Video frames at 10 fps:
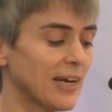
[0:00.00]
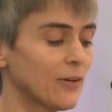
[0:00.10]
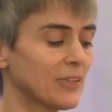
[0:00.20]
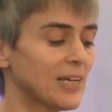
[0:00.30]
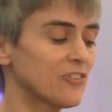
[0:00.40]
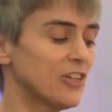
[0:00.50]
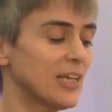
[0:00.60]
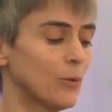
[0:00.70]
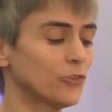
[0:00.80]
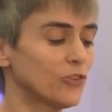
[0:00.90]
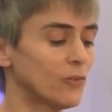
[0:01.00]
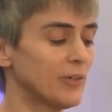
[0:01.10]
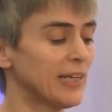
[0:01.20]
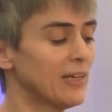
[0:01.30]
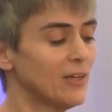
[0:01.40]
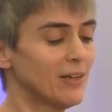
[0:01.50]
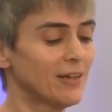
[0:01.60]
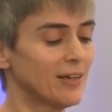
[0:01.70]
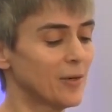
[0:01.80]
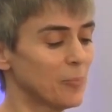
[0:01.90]
out that actually he wasn't really
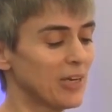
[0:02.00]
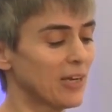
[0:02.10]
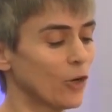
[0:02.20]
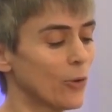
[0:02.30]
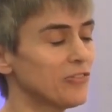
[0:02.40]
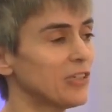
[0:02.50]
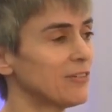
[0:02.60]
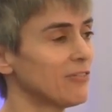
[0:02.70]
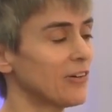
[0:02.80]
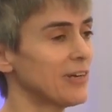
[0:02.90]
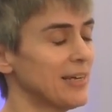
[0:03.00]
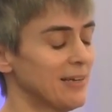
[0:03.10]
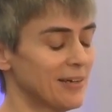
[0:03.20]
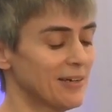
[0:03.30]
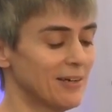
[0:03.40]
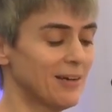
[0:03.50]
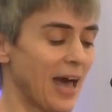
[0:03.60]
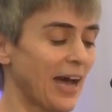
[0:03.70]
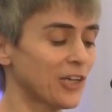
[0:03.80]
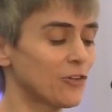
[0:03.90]
uh, being quoted very uh,
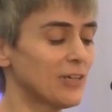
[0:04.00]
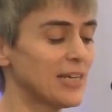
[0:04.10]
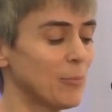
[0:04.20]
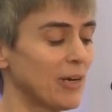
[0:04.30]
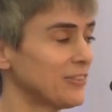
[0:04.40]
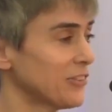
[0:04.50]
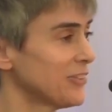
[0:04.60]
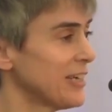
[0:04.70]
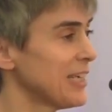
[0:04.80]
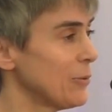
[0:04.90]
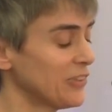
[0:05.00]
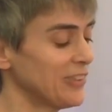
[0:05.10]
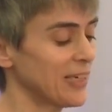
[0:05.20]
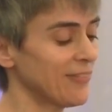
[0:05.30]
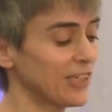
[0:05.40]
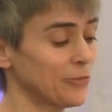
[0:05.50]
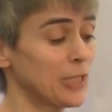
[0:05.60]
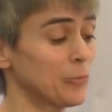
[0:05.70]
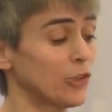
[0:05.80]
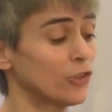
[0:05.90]
accurately by just saying he was sick of
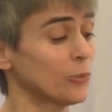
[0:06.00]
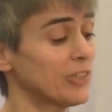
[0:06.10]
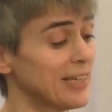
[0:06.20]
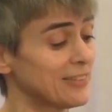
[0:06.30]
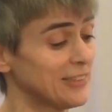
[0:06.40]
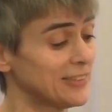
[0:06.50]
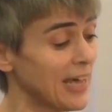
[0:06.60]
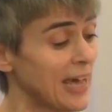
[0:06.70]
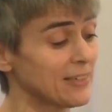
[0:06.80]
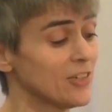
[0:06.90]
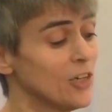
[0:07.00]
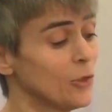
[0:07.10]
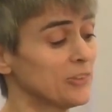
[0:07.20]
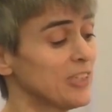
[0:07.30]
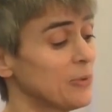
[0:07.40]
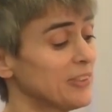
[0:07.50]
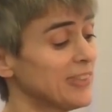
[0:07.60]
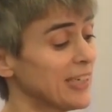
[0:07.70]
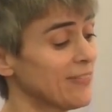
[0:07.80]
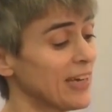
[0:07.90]
experts because what he actually said was he was
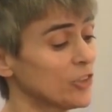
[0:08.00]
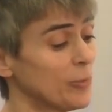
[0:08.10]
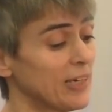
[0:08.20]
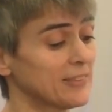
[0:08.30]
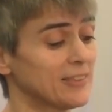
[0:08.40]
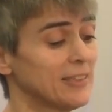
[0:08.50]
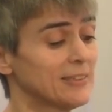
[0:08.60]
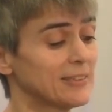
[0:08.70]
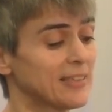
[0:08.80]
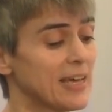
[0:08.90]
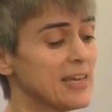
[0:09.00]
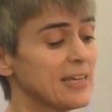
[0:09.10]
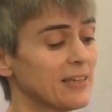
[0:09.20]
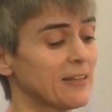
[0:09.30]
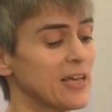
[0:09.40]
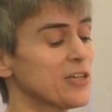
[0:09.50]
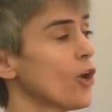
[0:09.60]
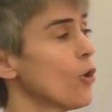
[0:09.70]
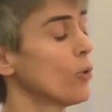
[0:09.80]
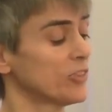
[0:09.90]
sick of experts saying that they
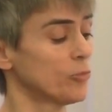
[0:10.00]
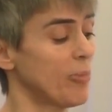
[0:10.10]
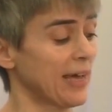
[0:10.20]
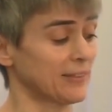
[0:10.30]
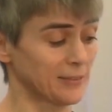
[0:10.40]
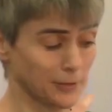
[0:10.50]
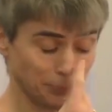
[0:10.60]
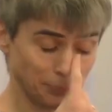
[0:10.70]
know what's best.